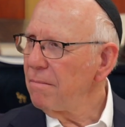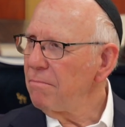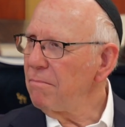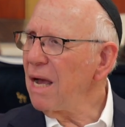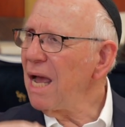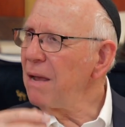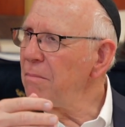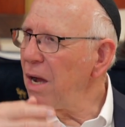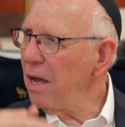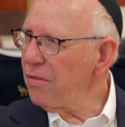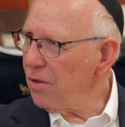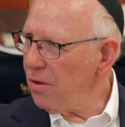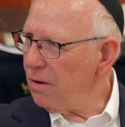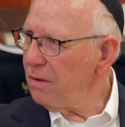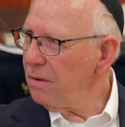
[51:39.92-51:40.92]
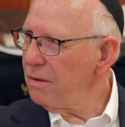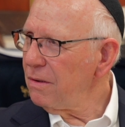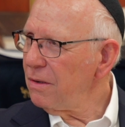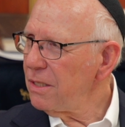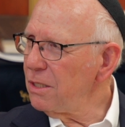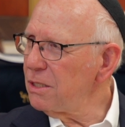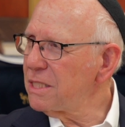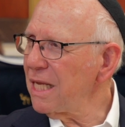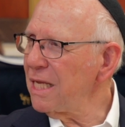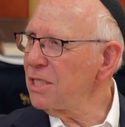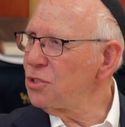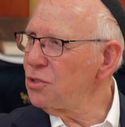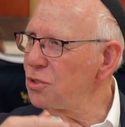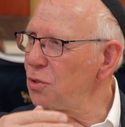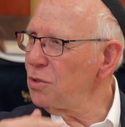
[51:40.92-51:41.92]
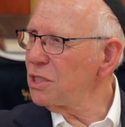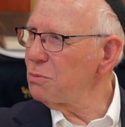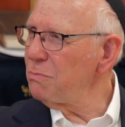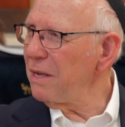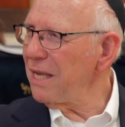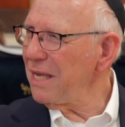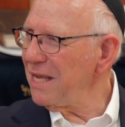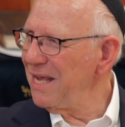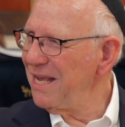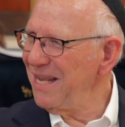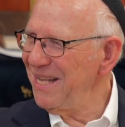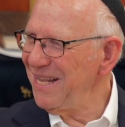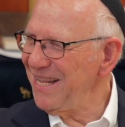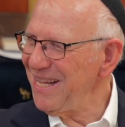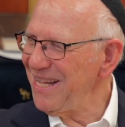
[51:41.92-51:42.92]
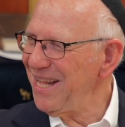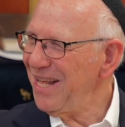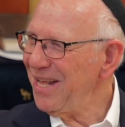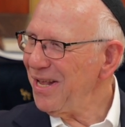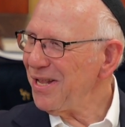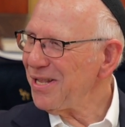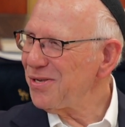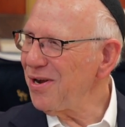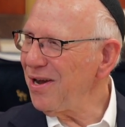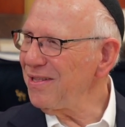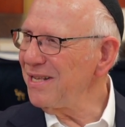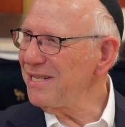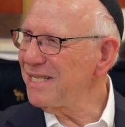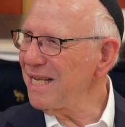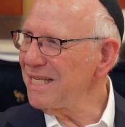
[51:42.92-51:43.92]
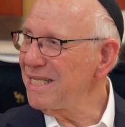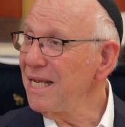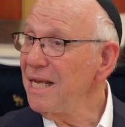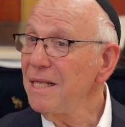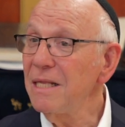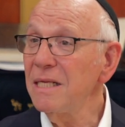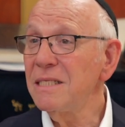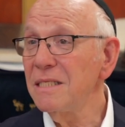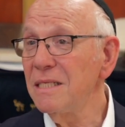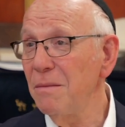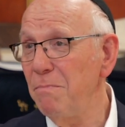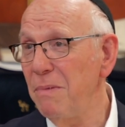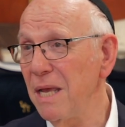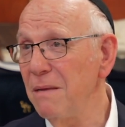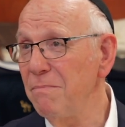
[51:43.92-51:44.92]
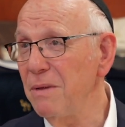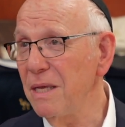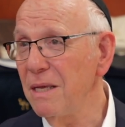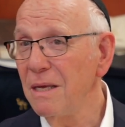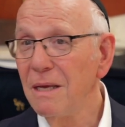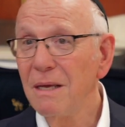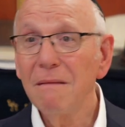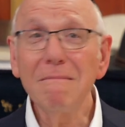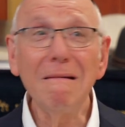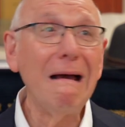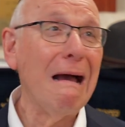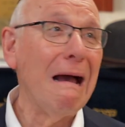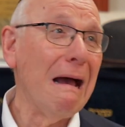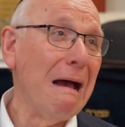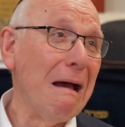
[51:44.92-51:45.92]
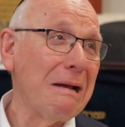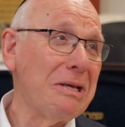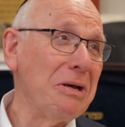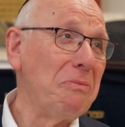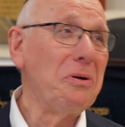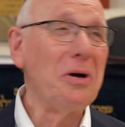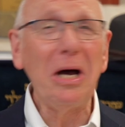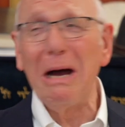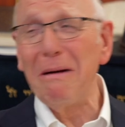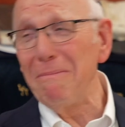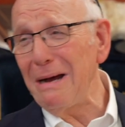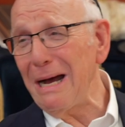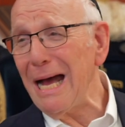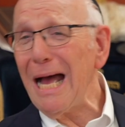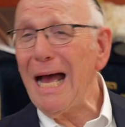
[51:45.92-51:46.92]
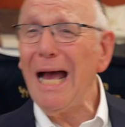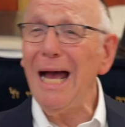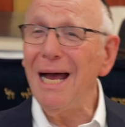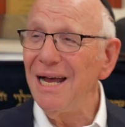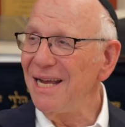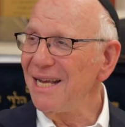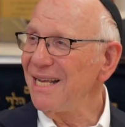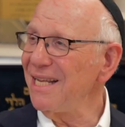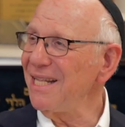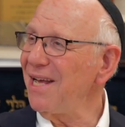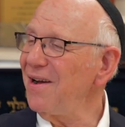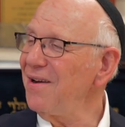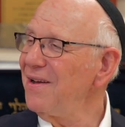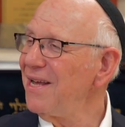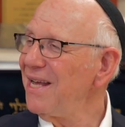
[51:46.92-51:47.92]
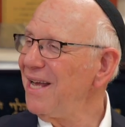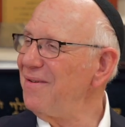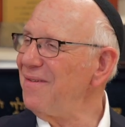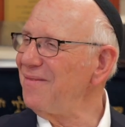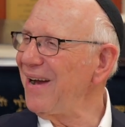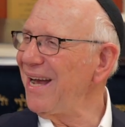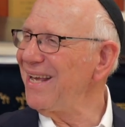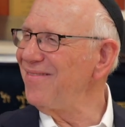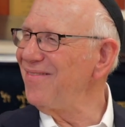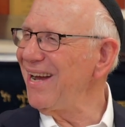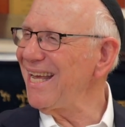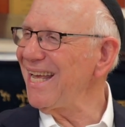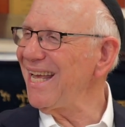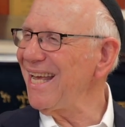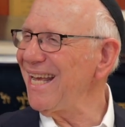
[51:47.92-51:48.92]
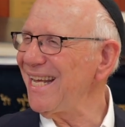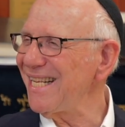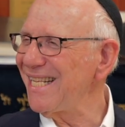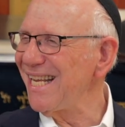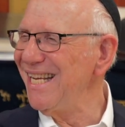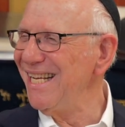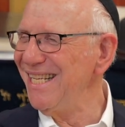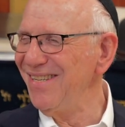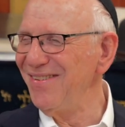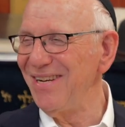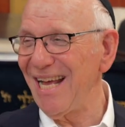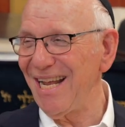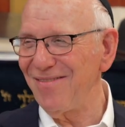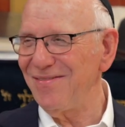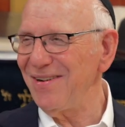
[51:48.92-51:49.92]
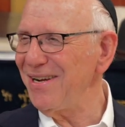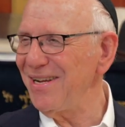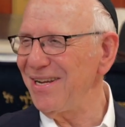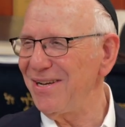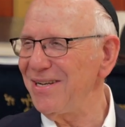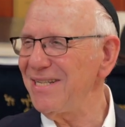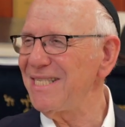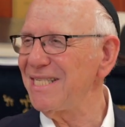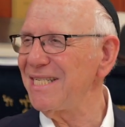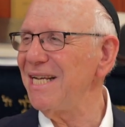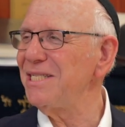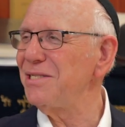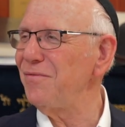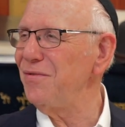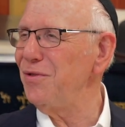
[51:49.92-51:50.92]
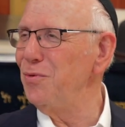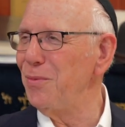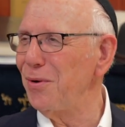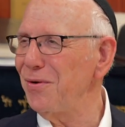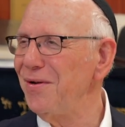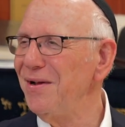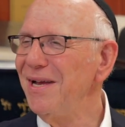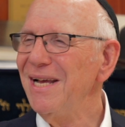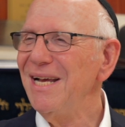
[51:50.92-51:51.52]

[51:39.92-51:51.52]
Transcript: My mother used to introduce me to others. Says, "This is the baby." Well, come on, Ma. My aunt, who had a very good sense of humor,